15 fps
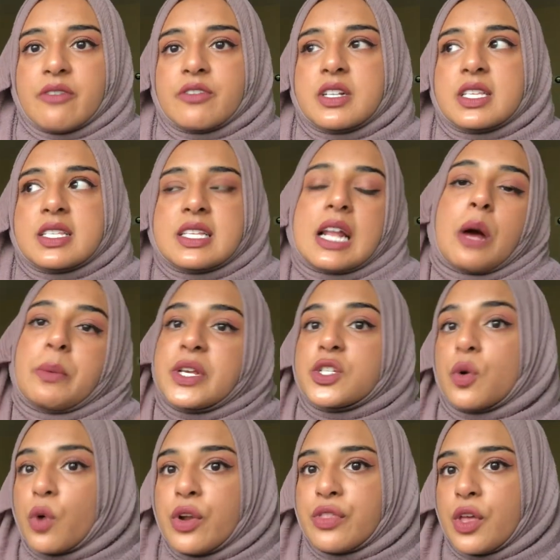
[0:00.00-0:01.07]
Versus an
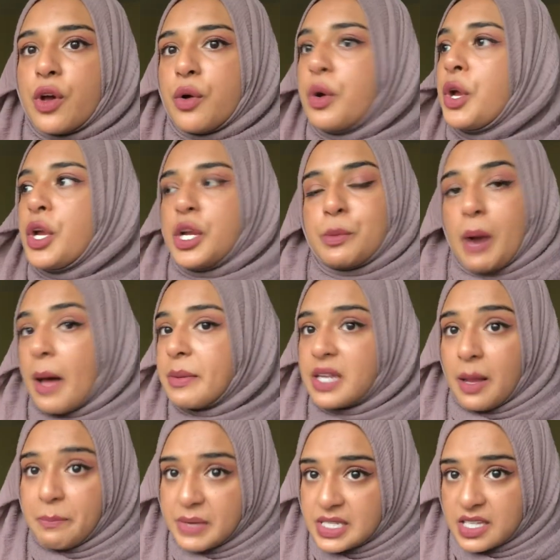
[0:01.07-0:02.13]
outpatient ortho, you're probably
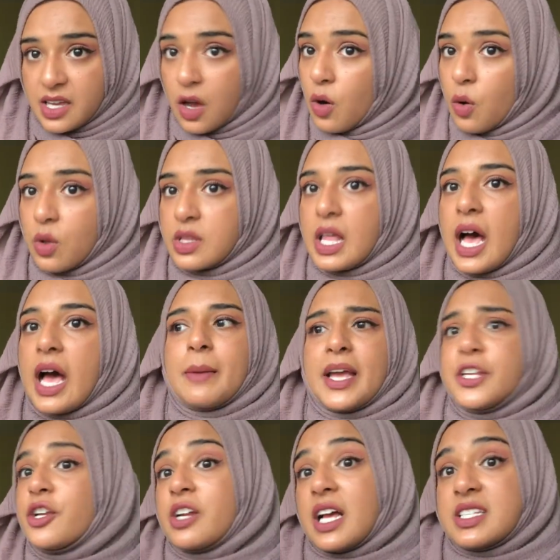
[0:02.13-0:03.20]
not missing a whole lot,
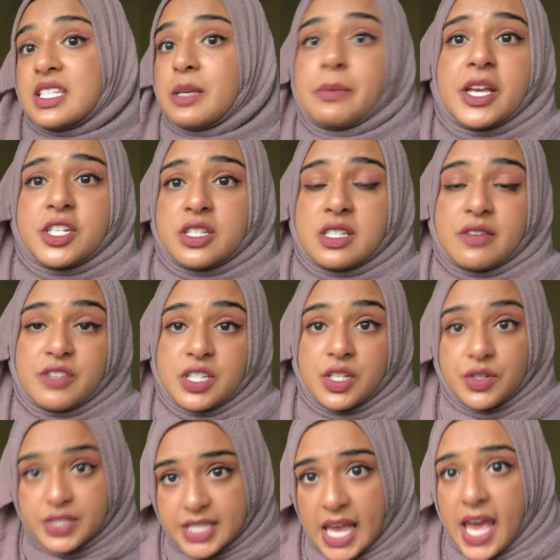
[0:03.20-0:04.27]
and you're not seeing patients every
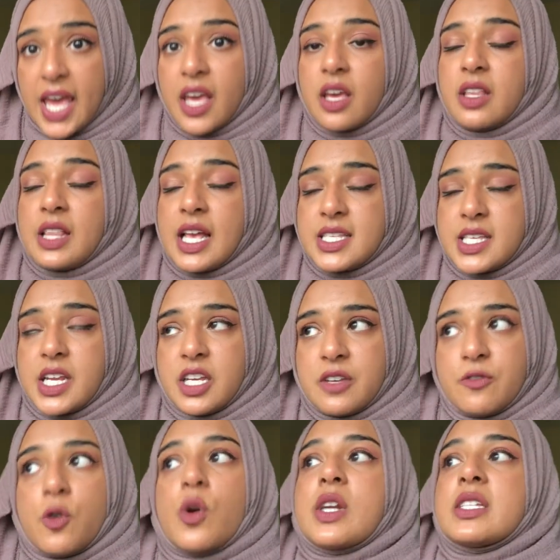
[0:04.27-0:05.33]
single day in that setting,
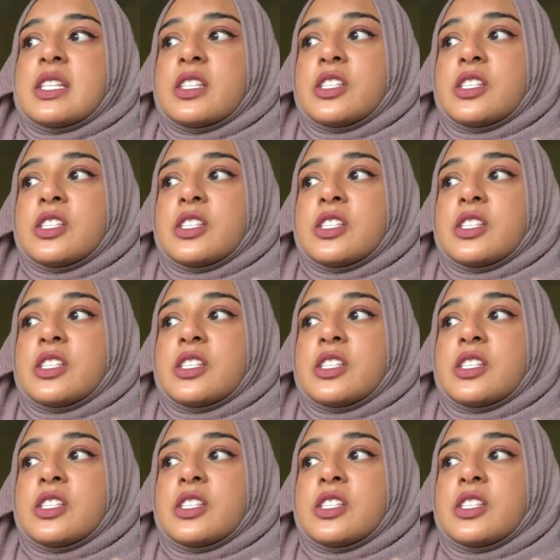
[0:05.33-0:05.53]
of course.